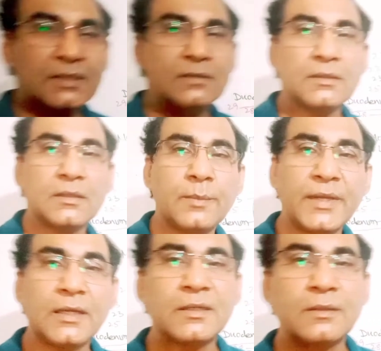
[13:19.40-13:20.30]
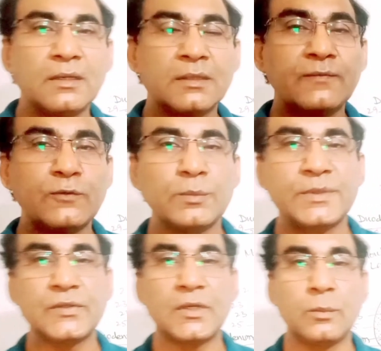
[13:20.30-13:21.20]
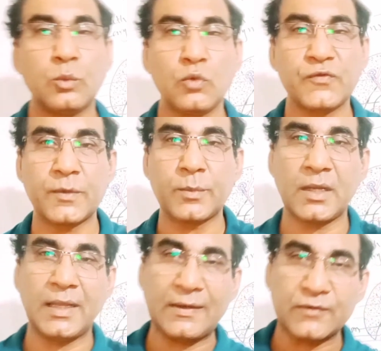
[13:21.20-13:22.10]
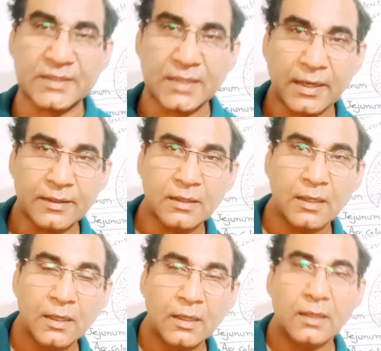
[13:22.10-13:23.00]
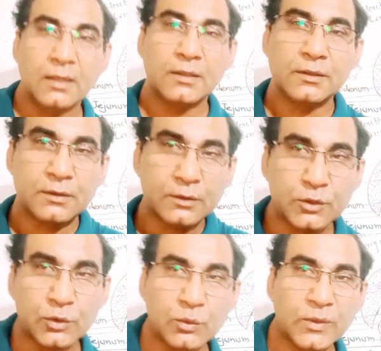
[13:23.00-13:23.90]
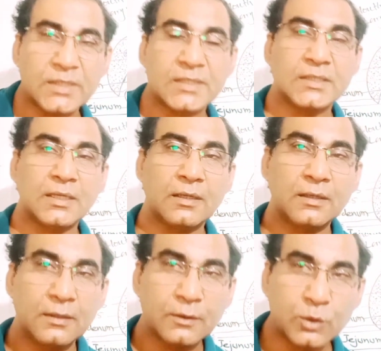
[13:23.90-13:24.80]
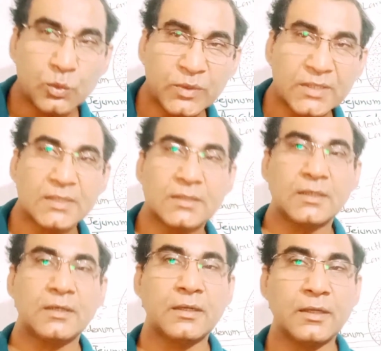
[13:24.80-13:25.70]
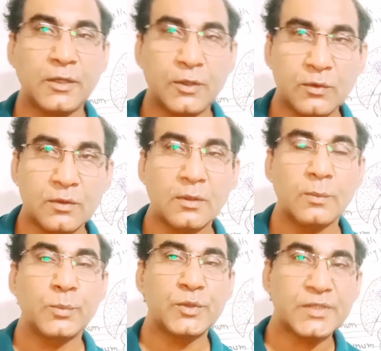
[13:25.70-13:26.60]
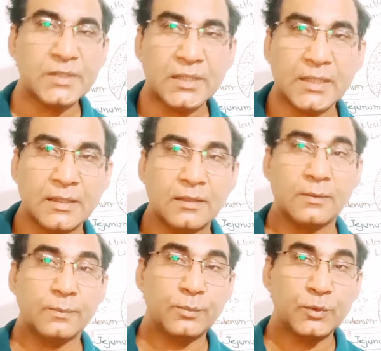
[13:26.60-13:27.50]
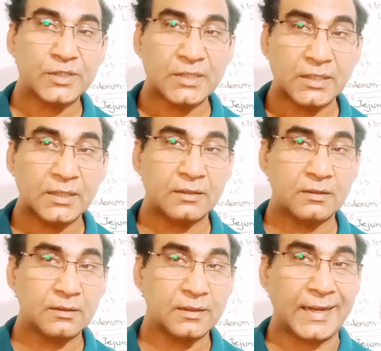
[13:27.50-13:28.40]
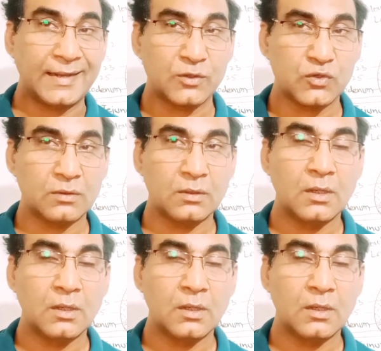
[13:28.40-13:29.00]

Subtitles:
and gentlemen, the food material moves from the left side towards your posterior direction,